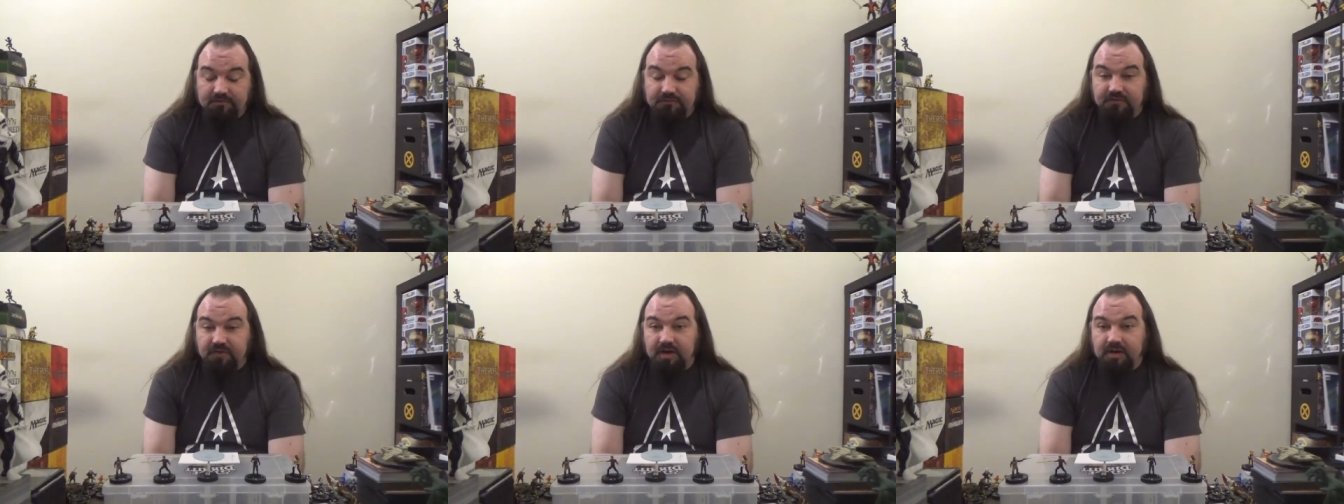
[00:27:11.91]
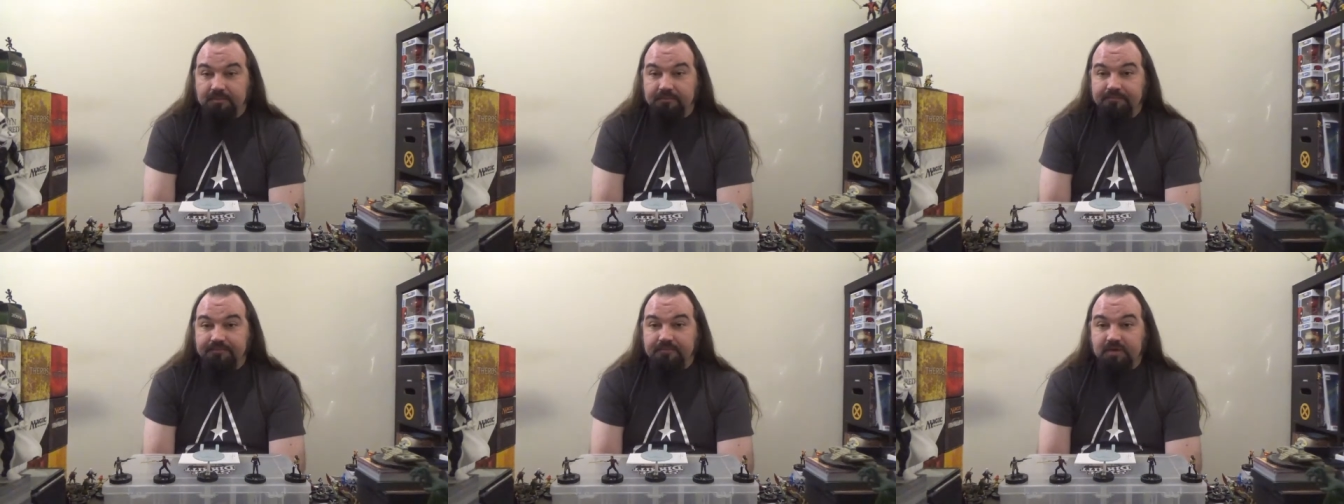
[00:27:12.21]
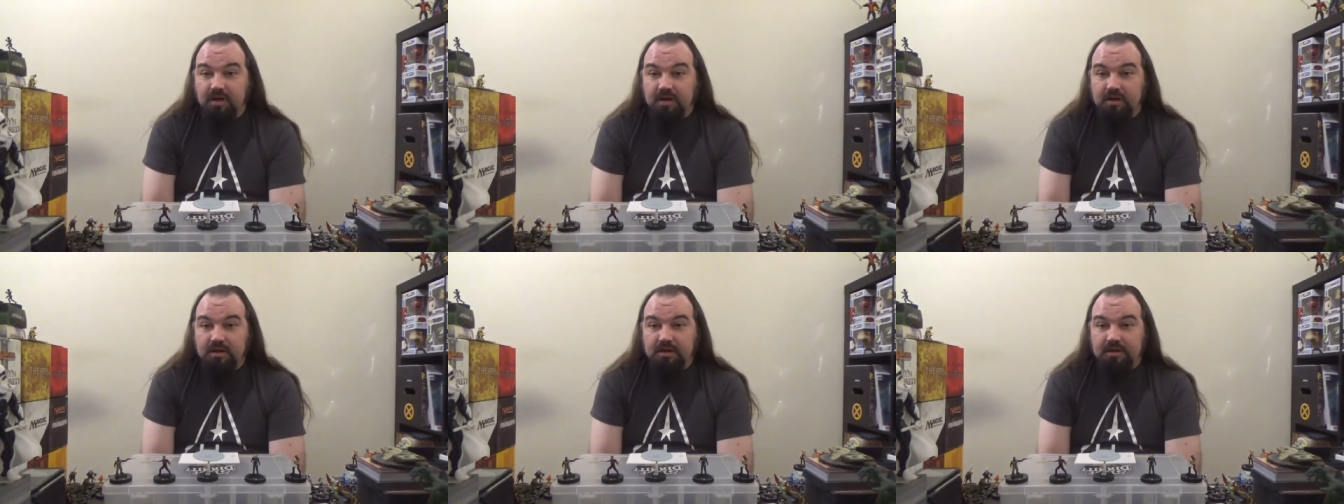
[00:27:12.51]
from
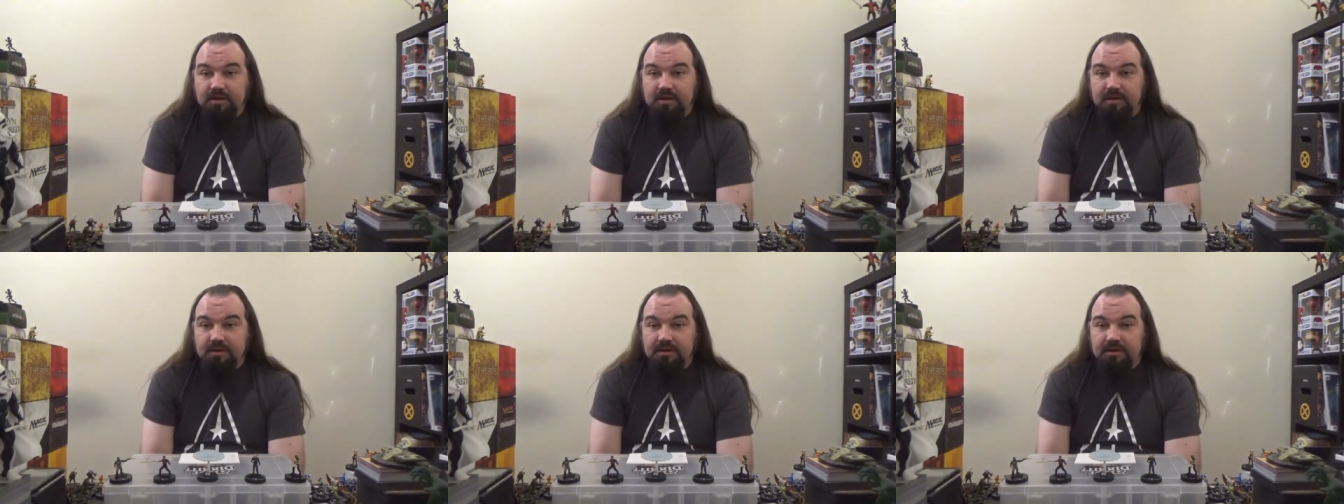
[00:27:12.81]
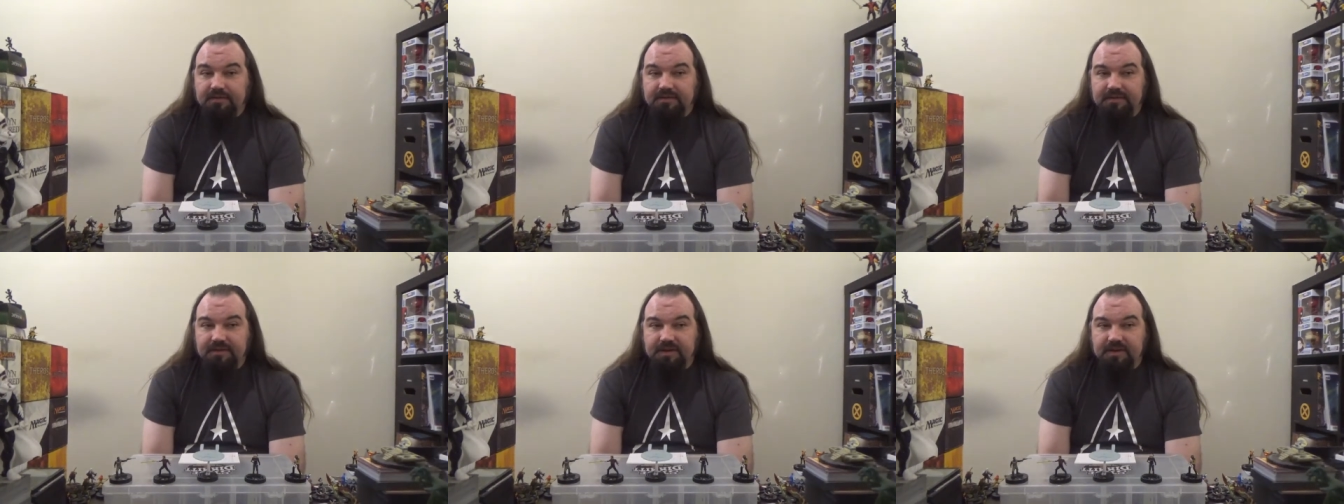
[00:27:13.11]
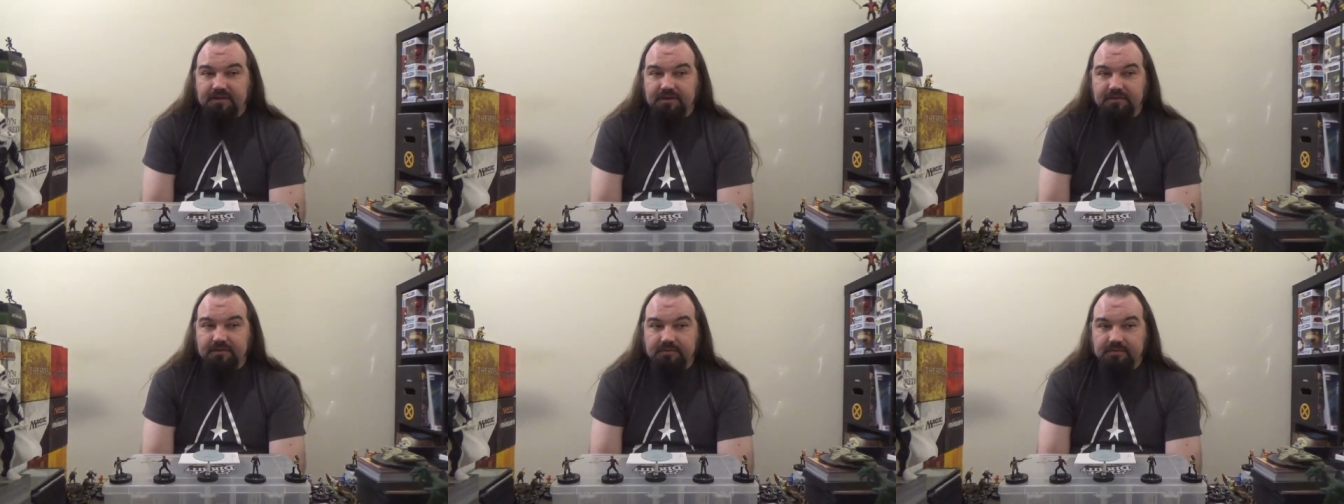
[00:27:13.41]

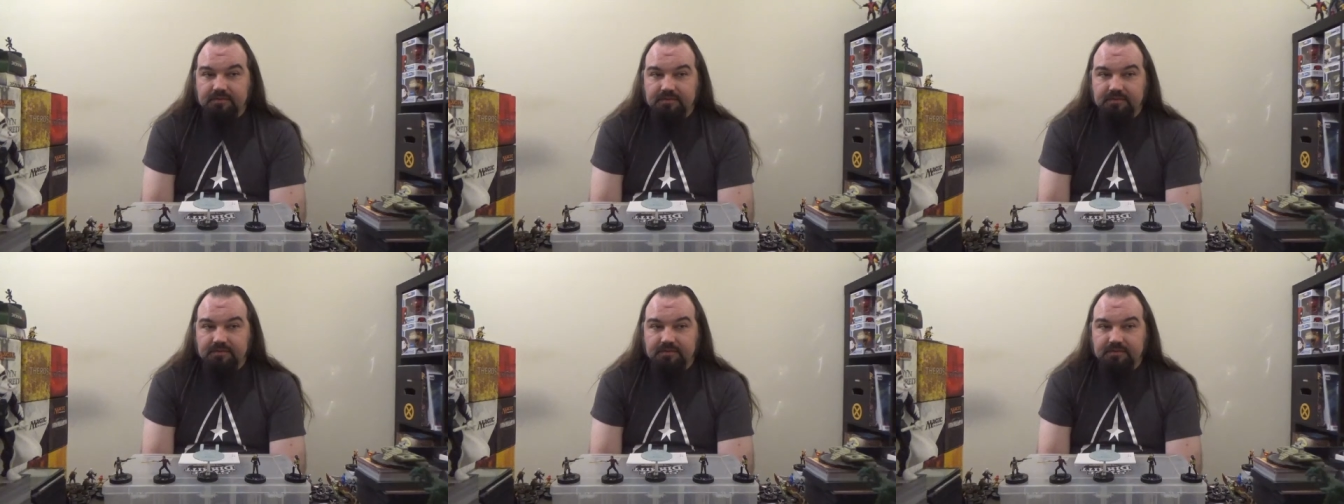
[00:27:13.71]
the